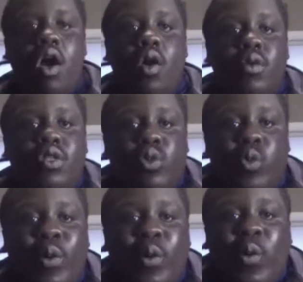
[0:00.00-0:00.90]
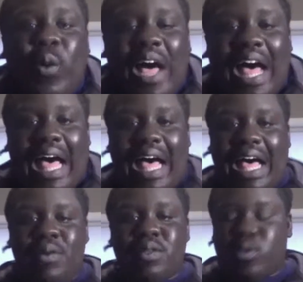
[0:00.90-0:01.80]
what's going
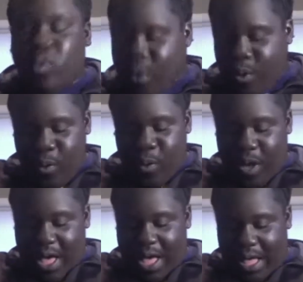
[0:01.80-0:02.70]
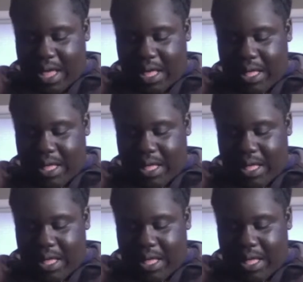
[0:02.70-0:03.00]
on? What's going on?